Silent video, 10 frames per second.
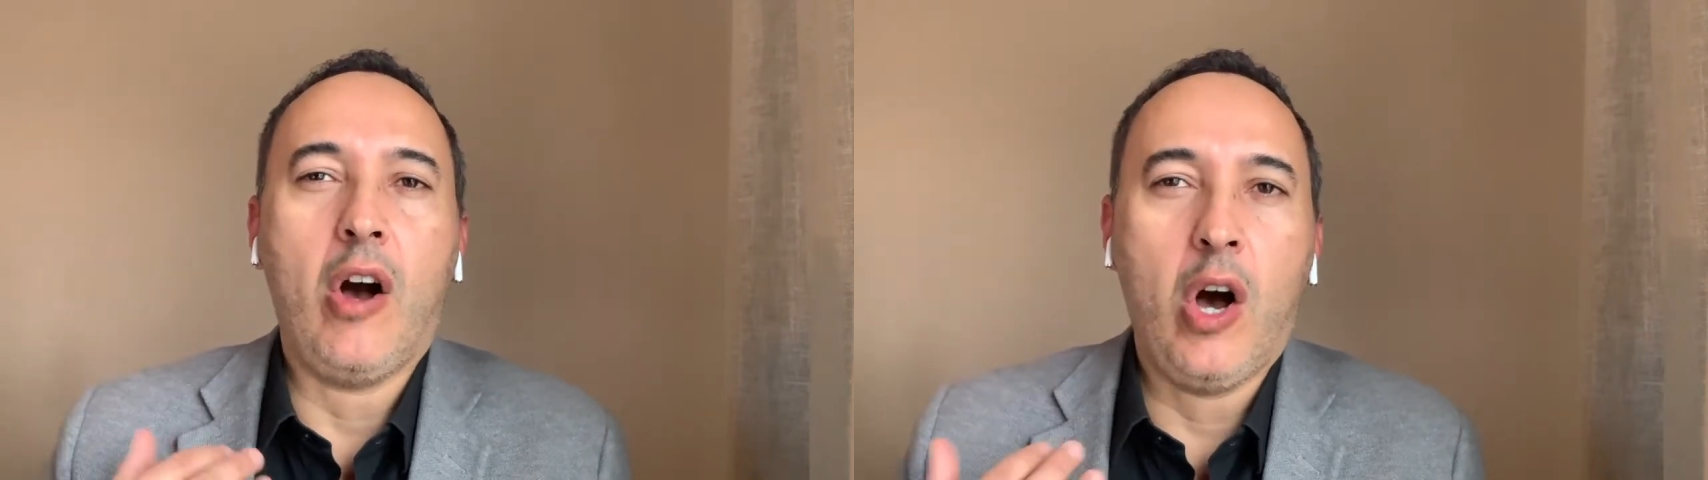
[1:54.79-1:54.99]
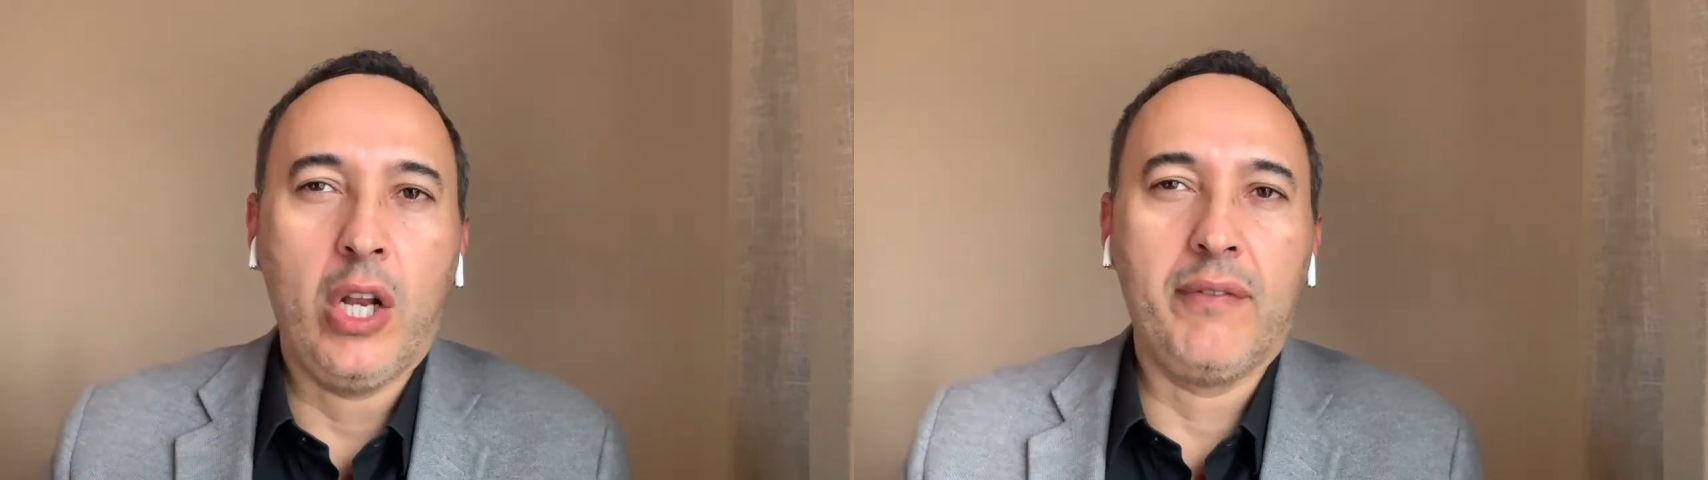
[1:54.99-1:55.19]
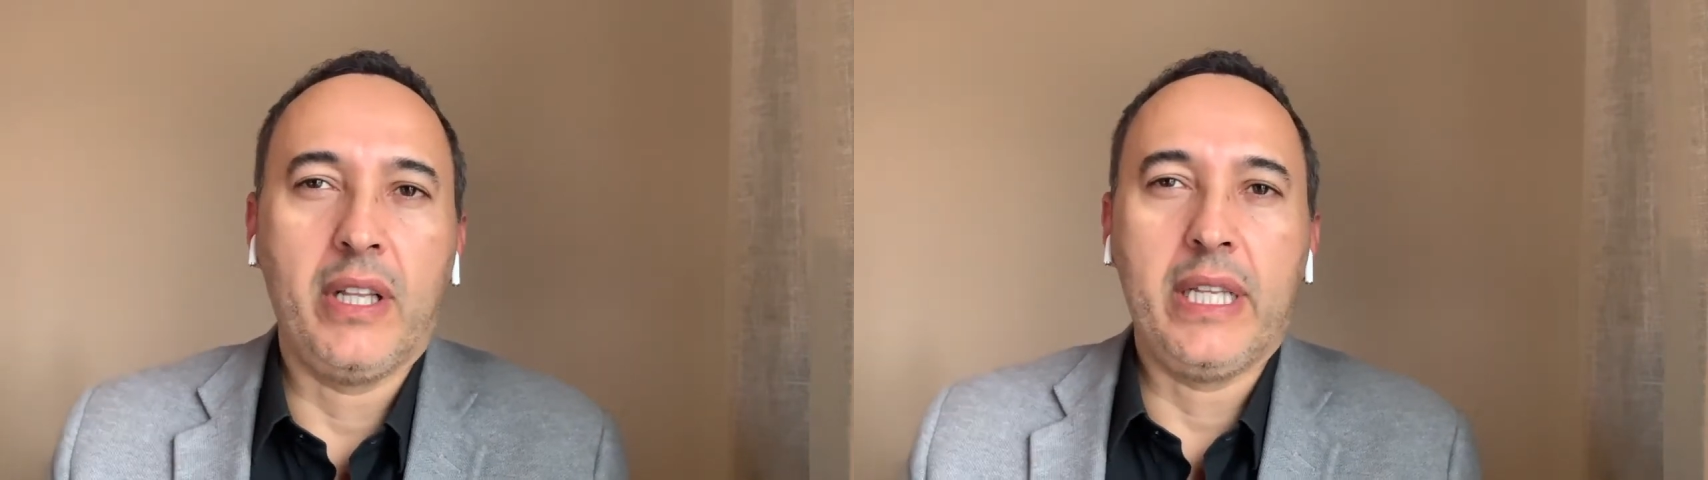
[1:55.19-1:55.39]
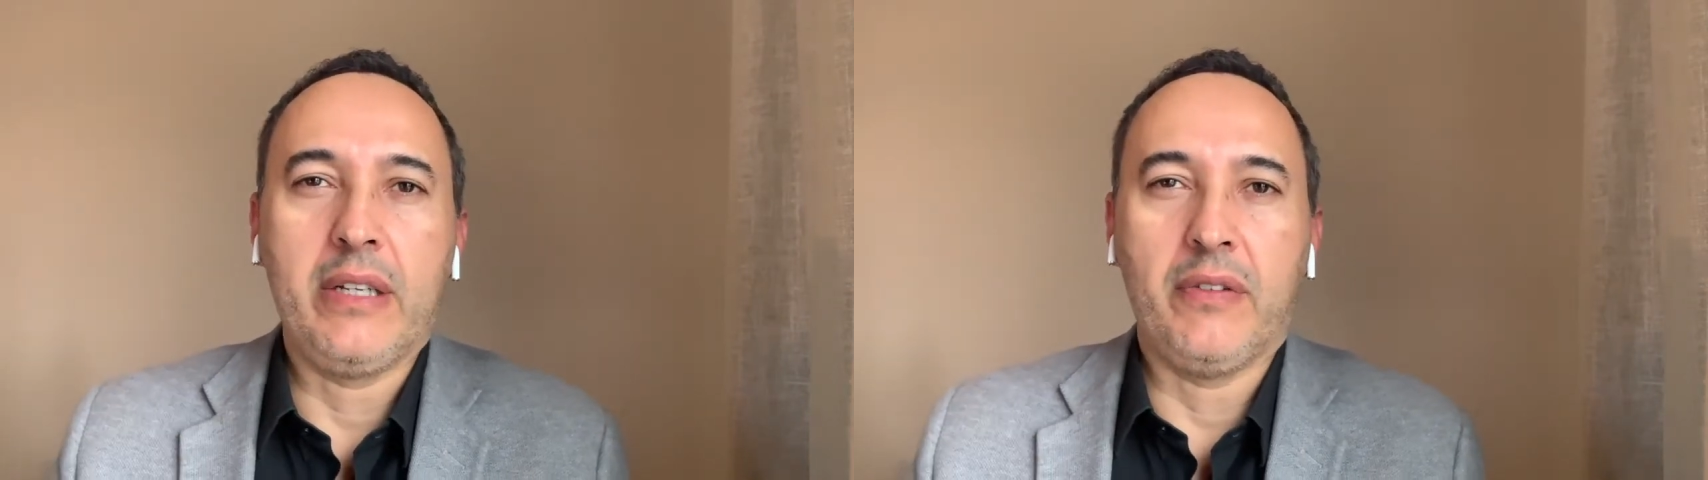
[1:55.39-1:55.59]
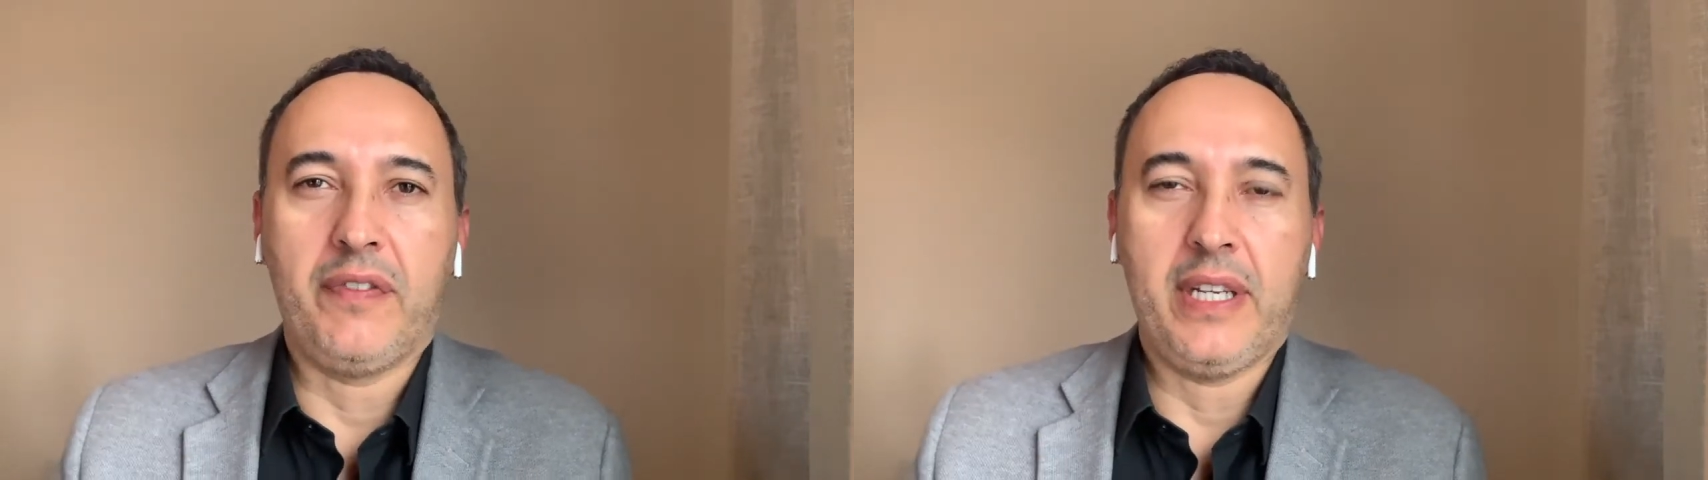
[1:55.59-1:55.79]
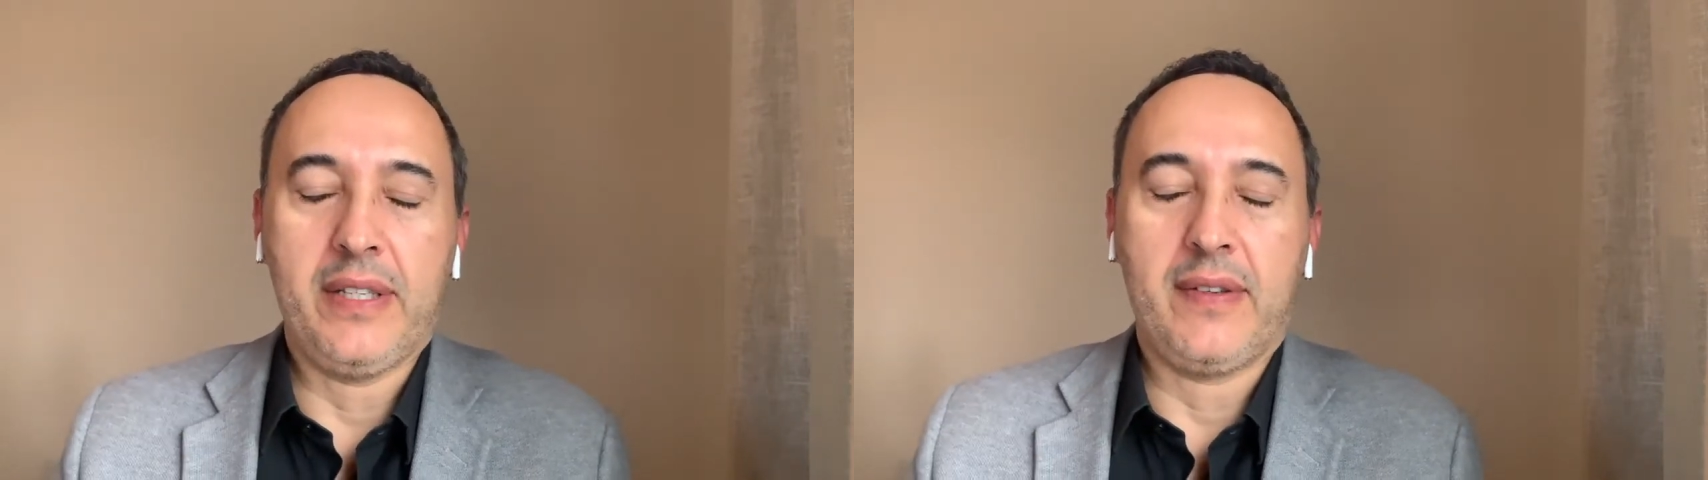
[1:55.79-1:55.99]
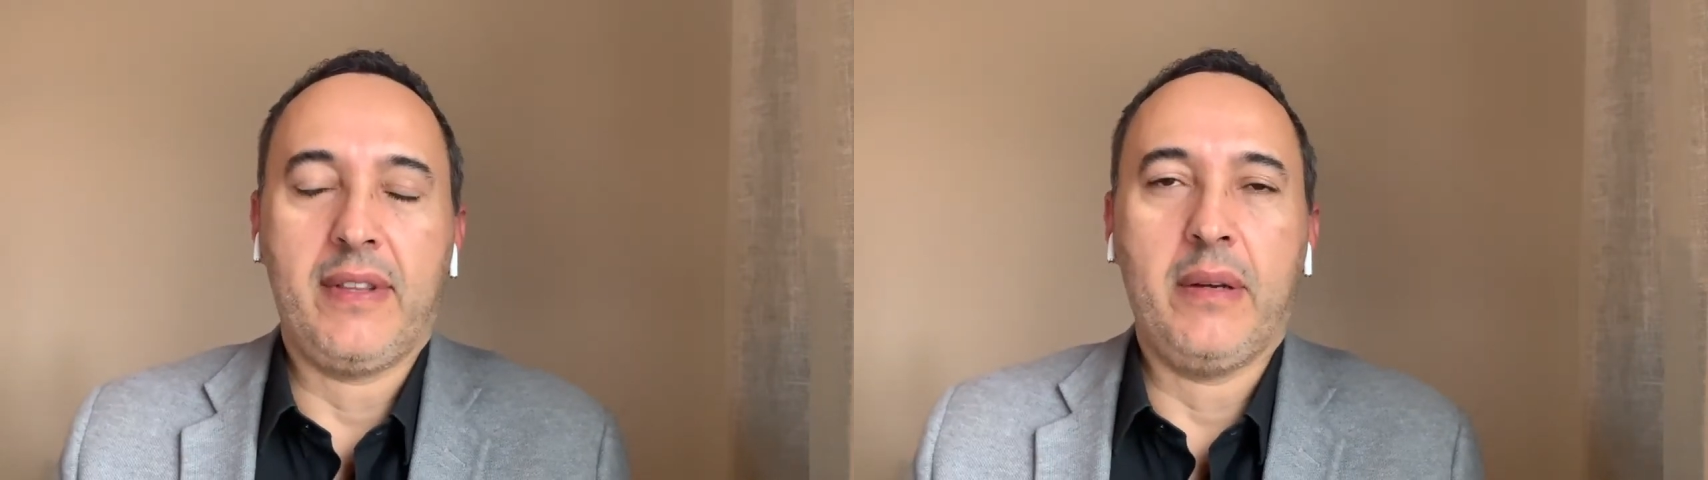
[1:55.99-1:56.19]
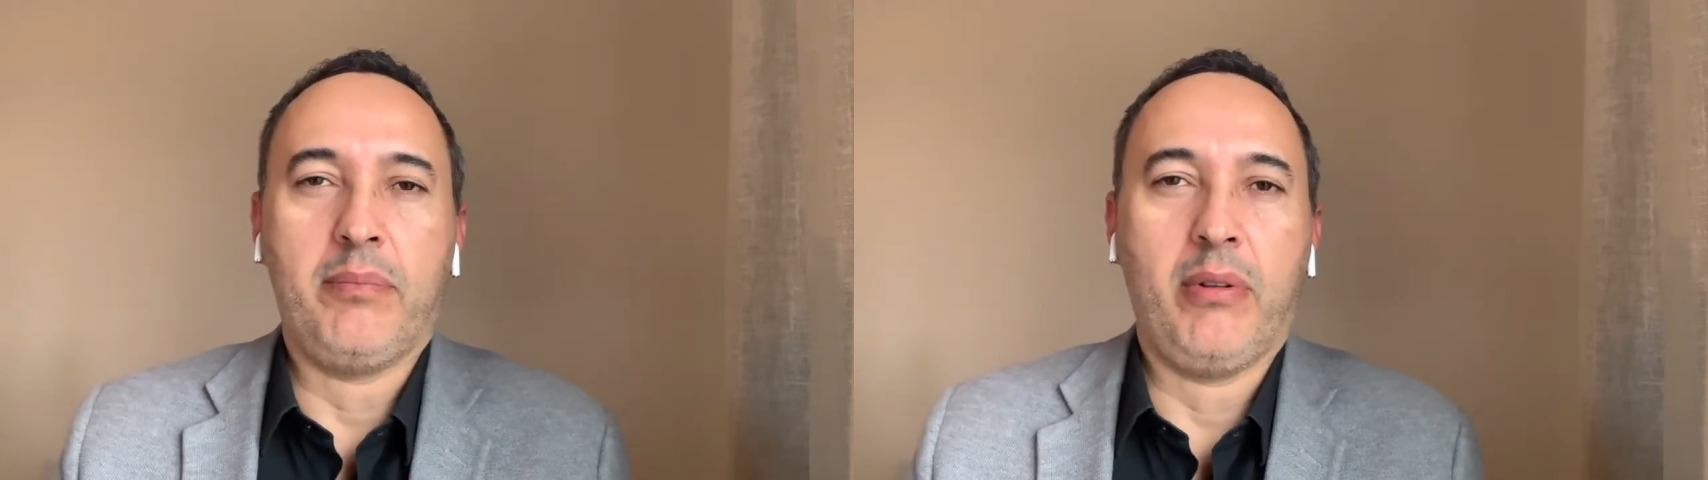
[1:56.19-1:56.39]
all of the legal fees of
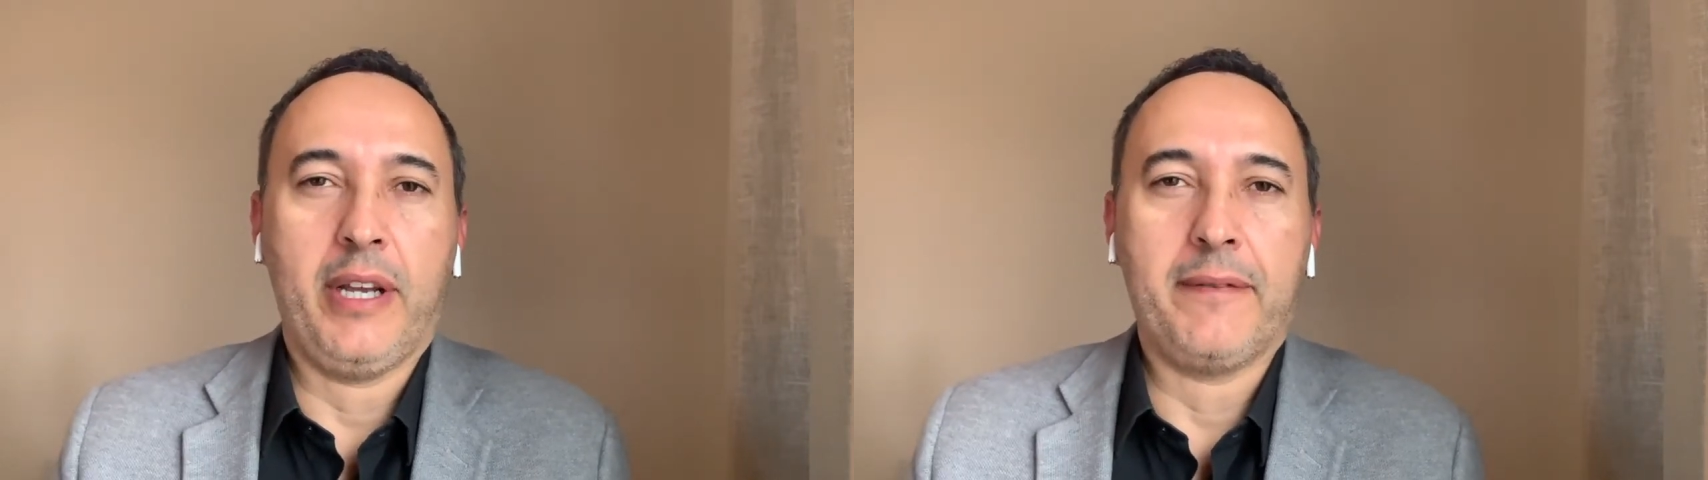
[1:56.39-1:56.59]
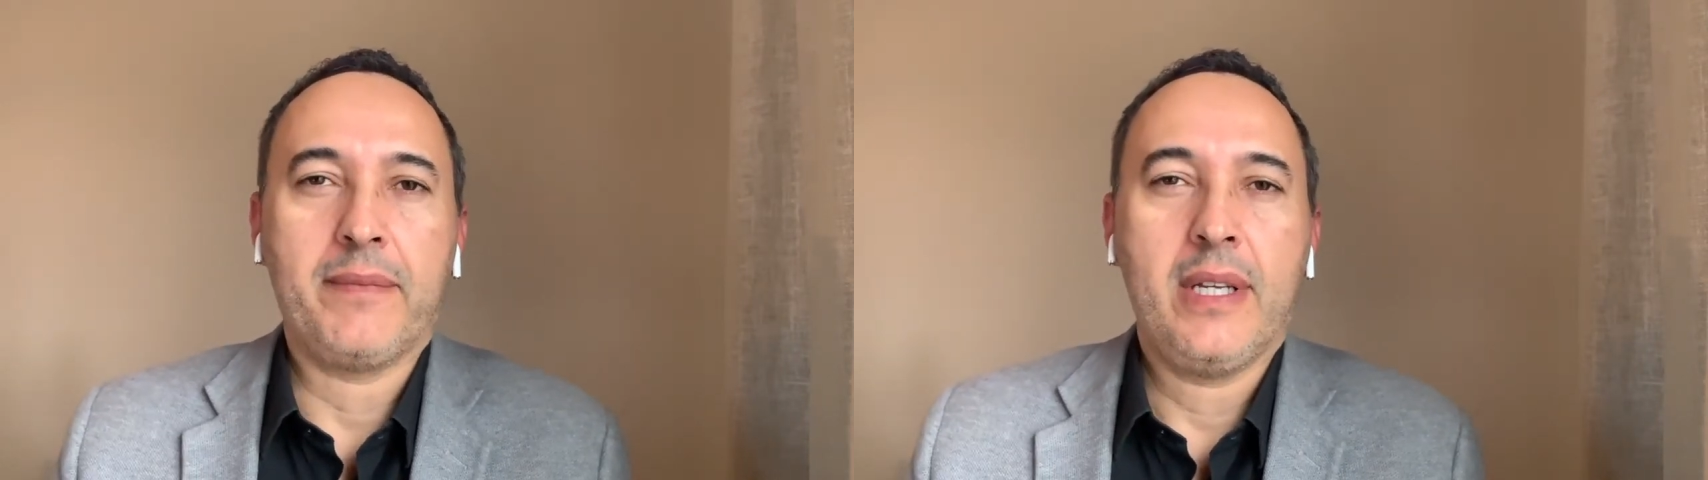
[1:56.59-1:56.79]
the employee.